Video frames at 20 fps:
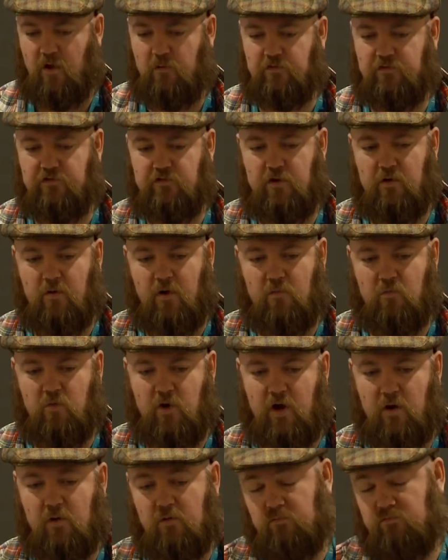was too
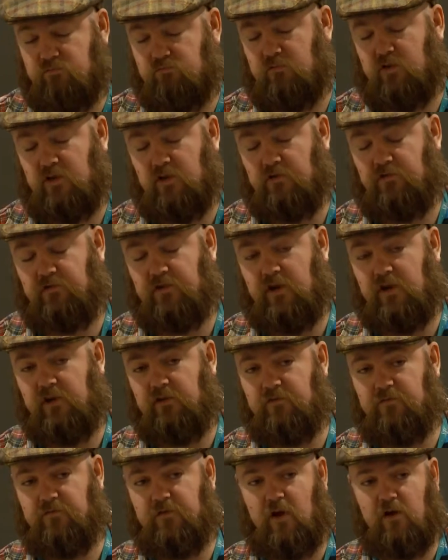unwell, certainly
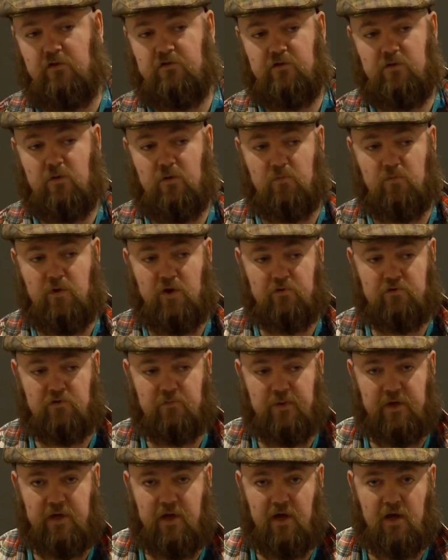far too unwell, to
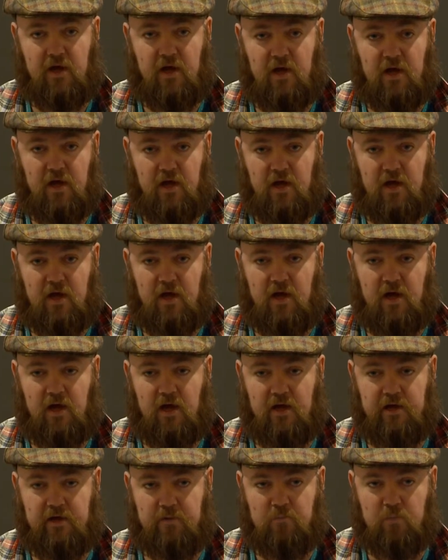be
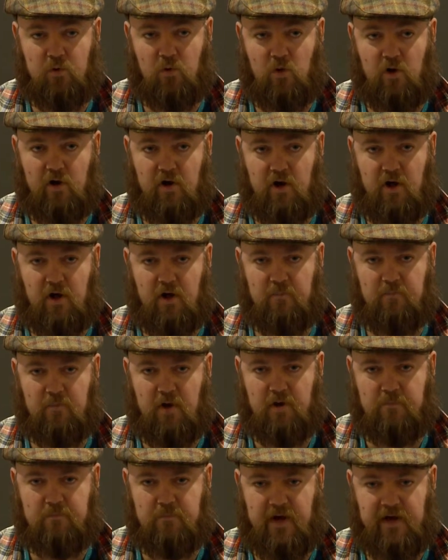an employer
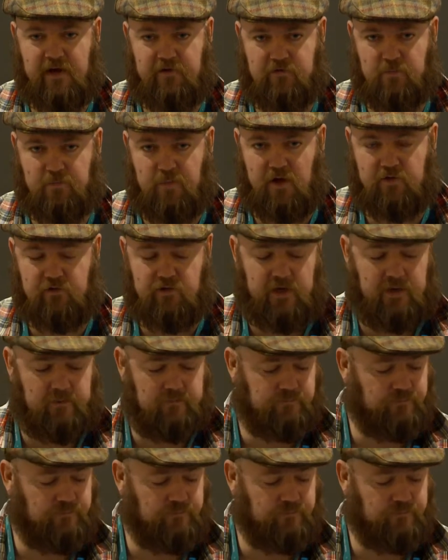and manage a budget.